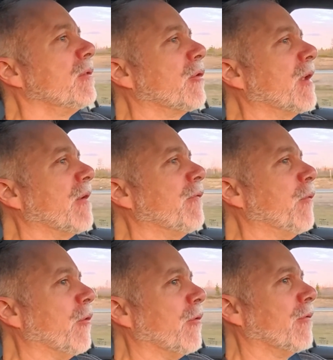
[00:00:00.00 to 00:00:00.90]
looking
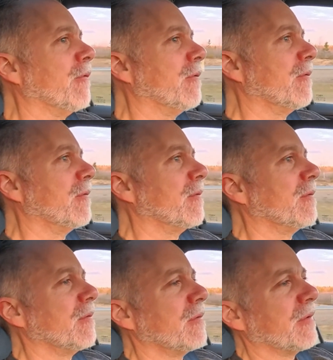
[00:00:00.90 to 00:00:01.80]
for
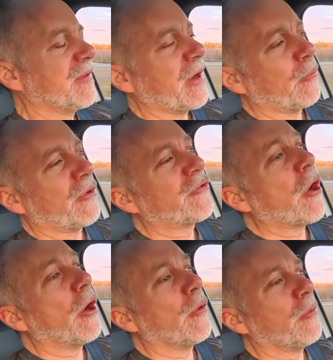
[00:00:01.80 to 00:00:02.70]
deciding which
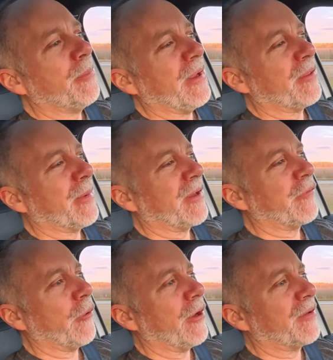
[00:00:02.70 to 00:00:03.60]
car would be the best
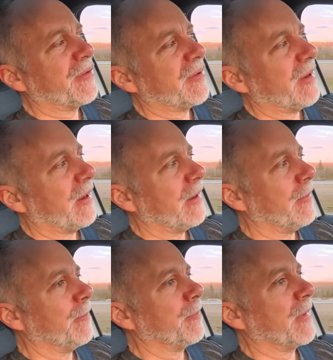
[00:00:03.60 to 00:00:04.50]
for us,
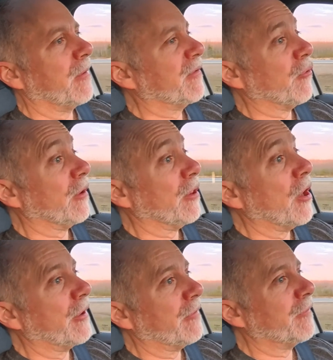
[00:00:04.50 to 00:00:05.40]
I was doing a
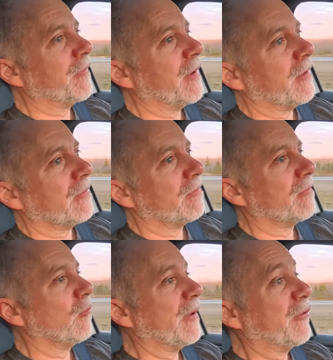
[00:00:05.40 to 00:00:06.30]
lot of
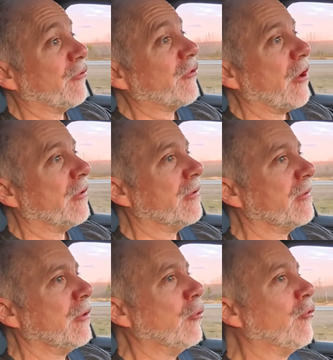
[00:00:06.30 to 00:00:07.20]
research on
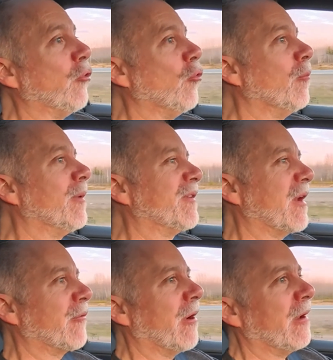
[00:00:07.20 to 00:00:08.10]
YouTube,
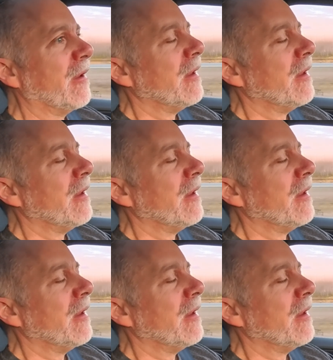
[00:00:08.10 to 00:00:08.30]
etc.